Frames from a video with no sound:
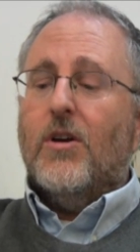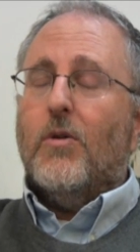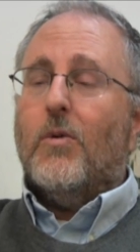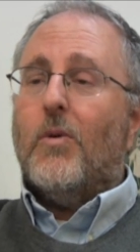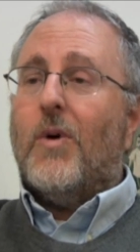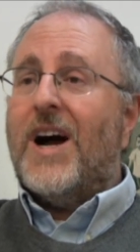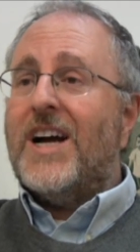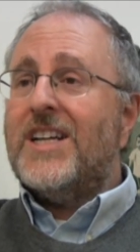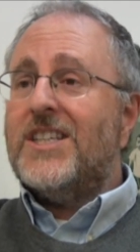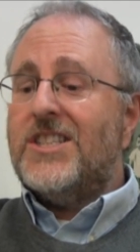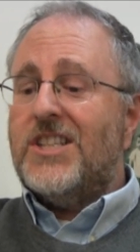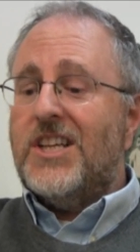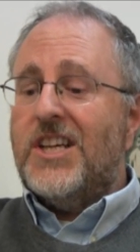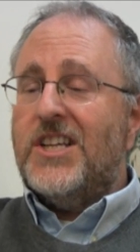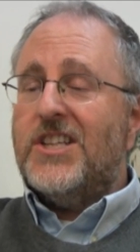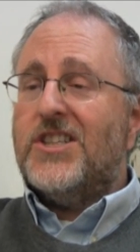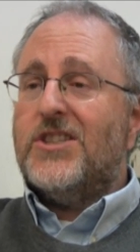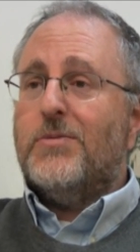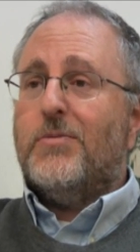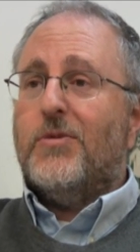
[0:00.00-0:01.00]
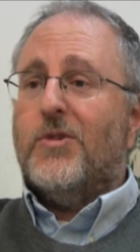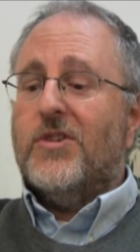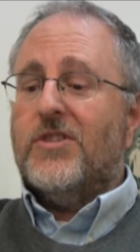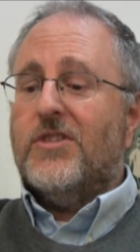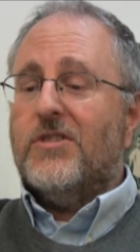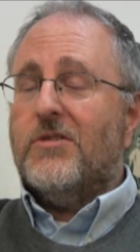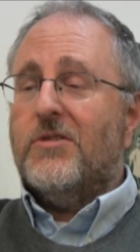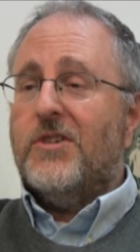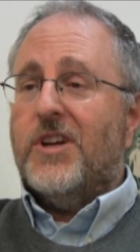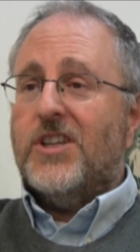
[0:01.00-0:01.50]
Why does he support
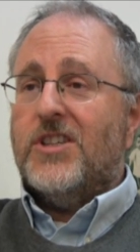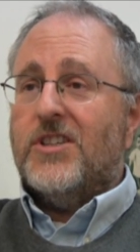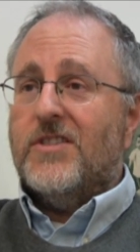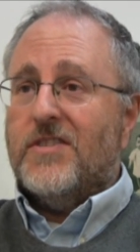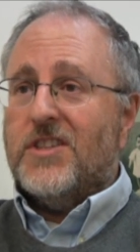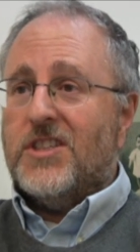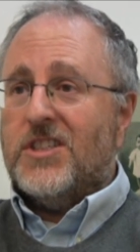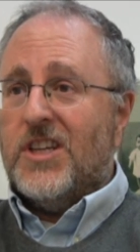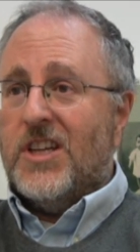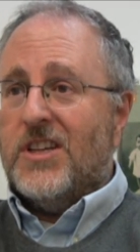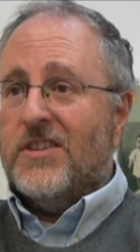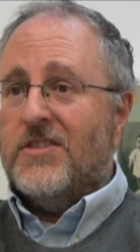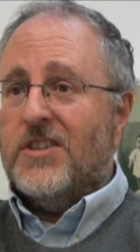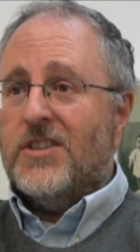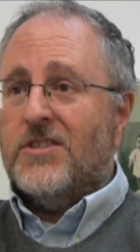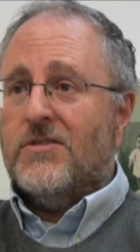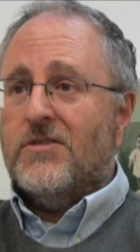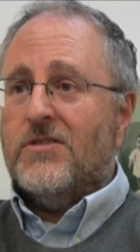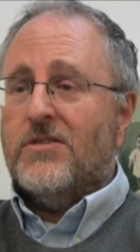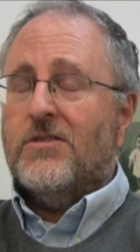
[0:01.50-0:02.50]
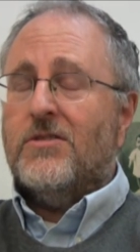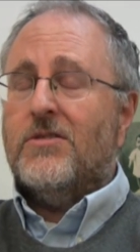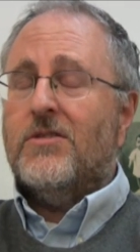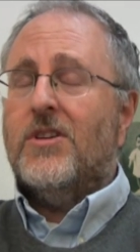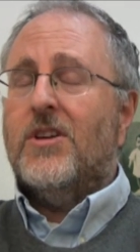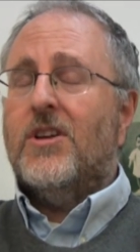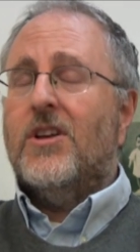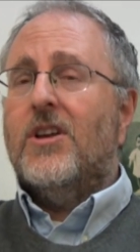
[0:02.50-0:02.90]
the creation of the State of Israel?